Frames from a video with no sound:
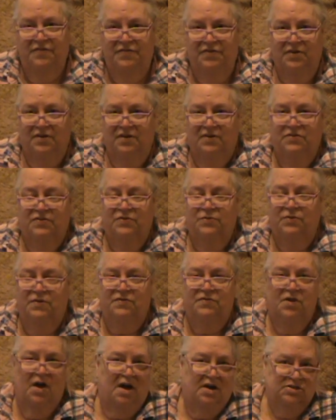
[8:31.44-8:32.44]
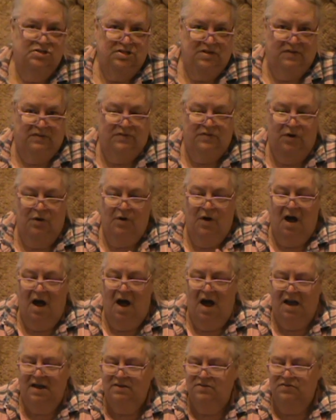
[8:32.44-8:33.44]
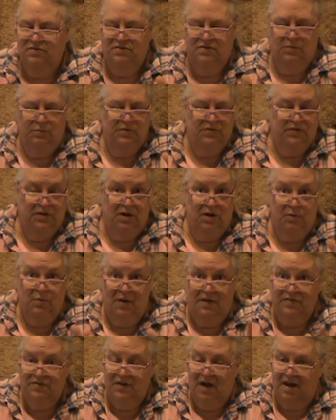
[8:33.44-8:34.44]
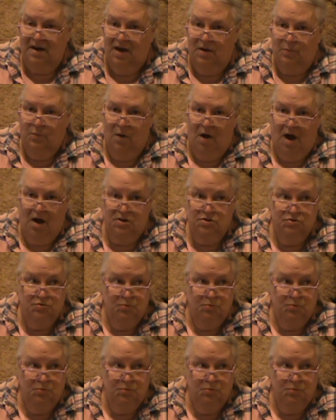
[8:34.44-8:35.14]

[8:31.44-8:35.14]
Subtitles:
to feel sort of nauseous. So I was going to go outside. I walked